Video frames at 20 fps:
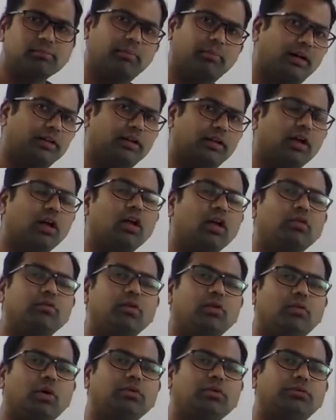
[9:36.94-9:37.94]
But
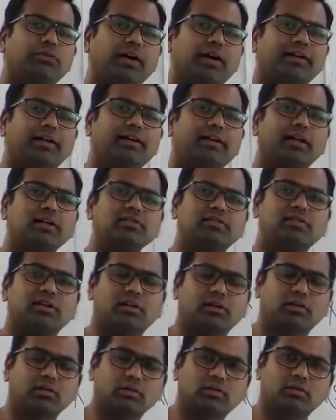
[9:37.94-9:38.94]
we want finite
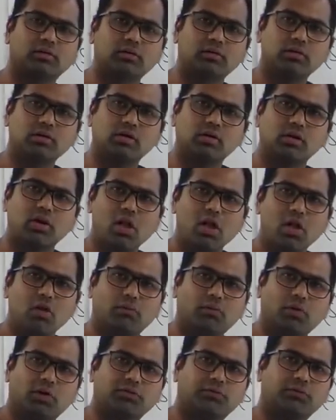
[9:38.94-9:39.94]
answer.
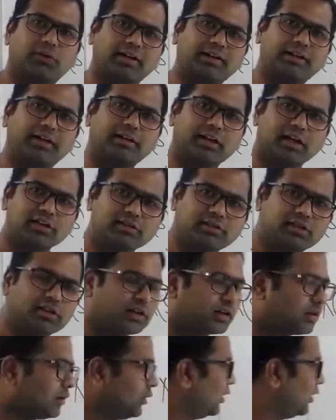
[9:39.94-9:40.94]
For finite
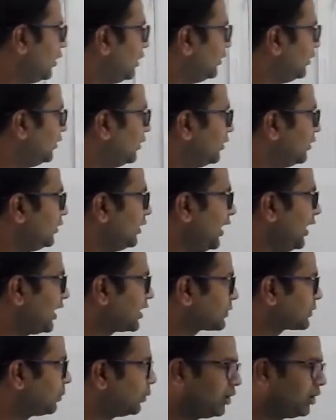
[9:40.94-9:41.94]
answer, the
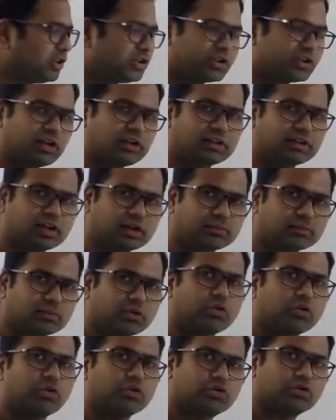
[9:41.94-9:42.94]
exponential
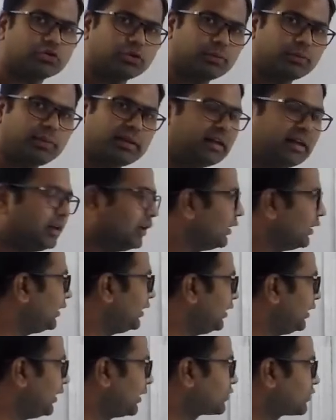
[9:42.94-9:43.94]
term should be
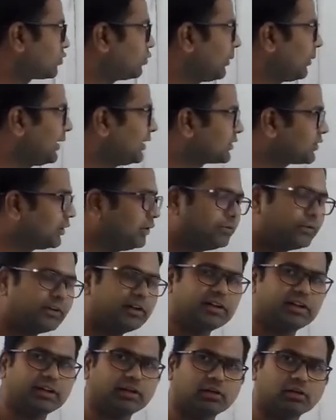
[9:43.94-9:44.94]
e raised to minus
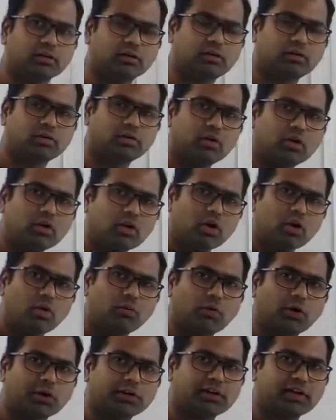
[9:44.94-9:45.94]
infinity.
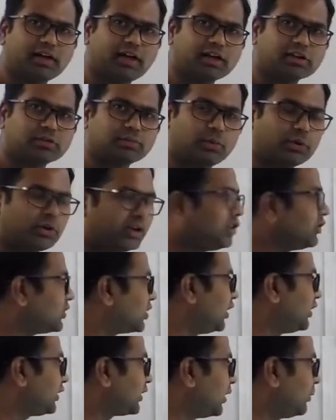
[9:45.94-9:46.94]
For the
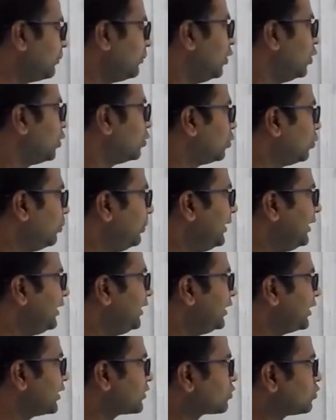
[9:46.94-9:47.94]
exponential term to be
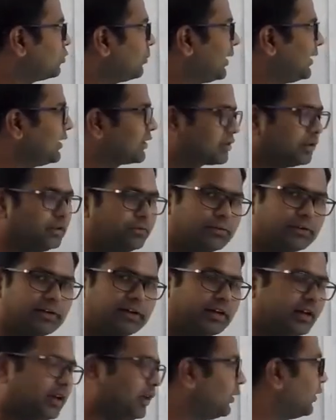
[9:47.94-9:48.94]
e raised to minus
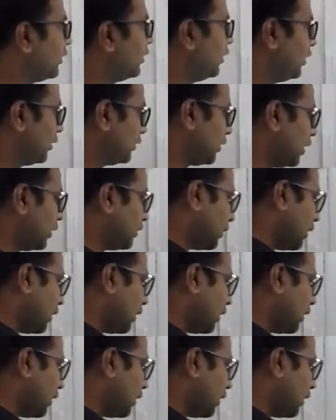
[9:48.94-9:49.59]
infinity, the